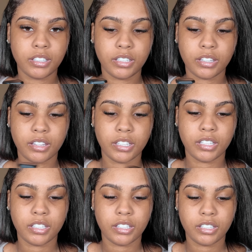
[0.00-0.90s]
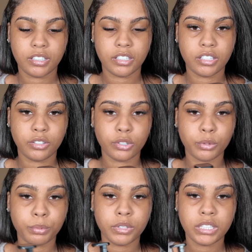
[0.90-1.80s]
And then you
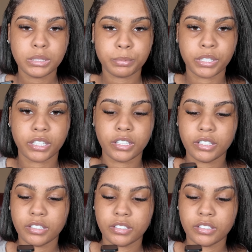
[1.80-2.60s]
open this part.